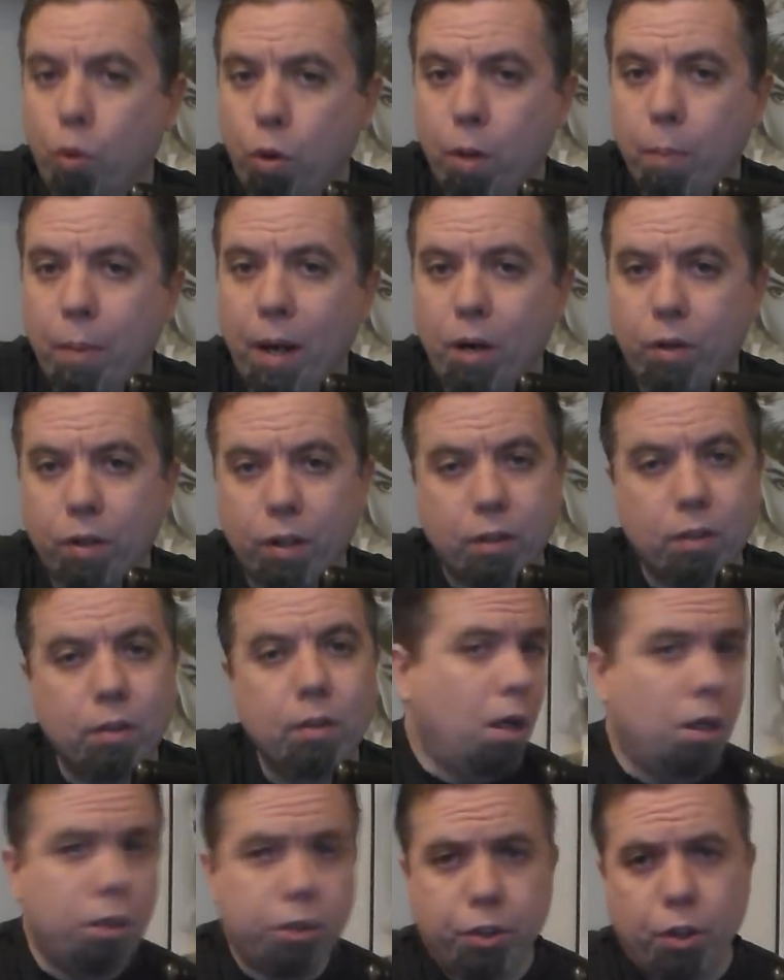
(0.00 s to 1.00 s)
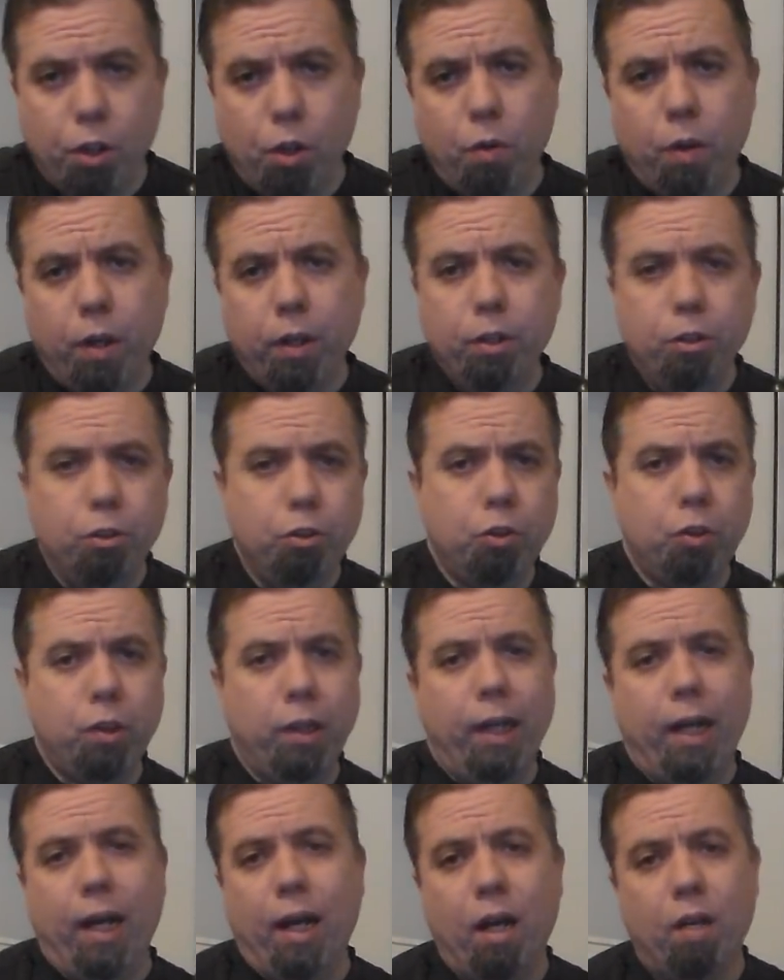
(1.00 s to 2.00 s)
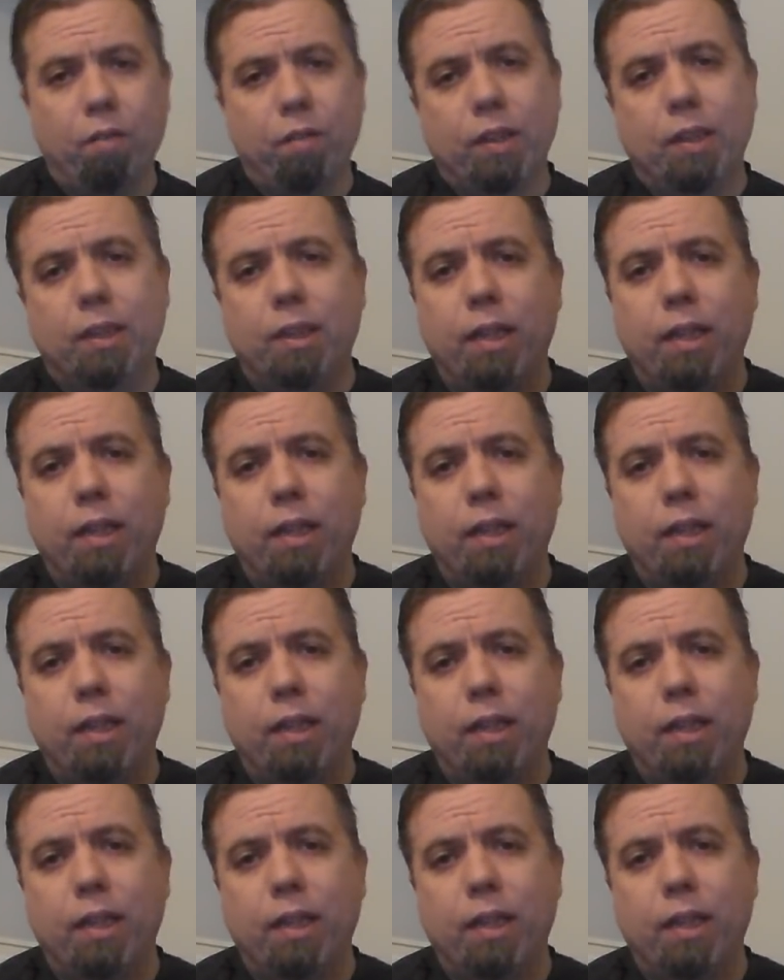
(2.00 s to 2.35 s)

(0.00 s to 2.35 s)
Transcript: more about it. Also, I usually have a